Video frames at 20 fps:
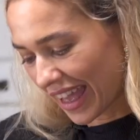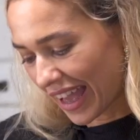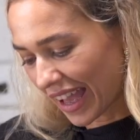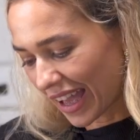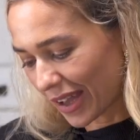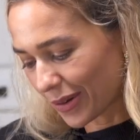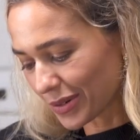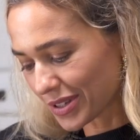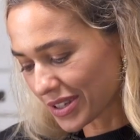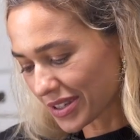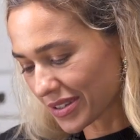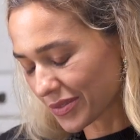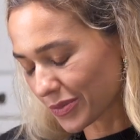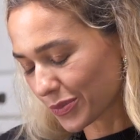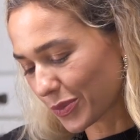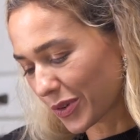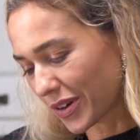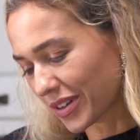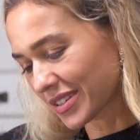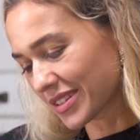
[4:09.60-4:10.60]
I
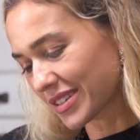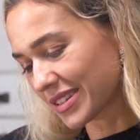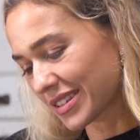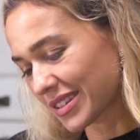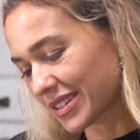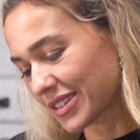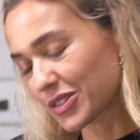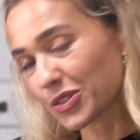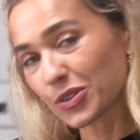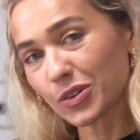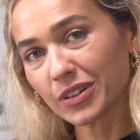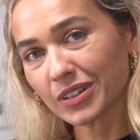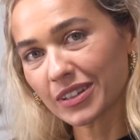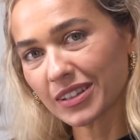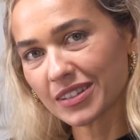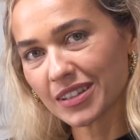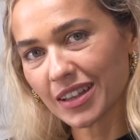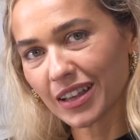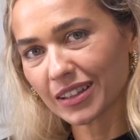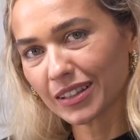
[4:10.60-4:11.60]
once saw an
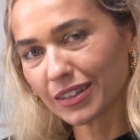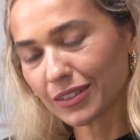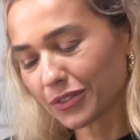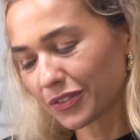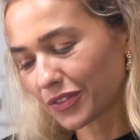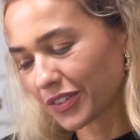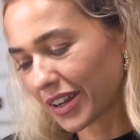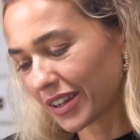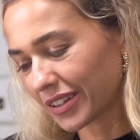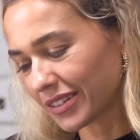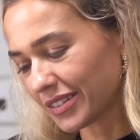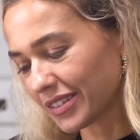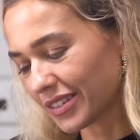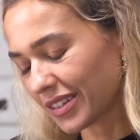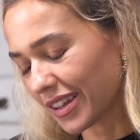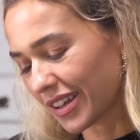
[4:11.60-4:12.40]
Italian friend,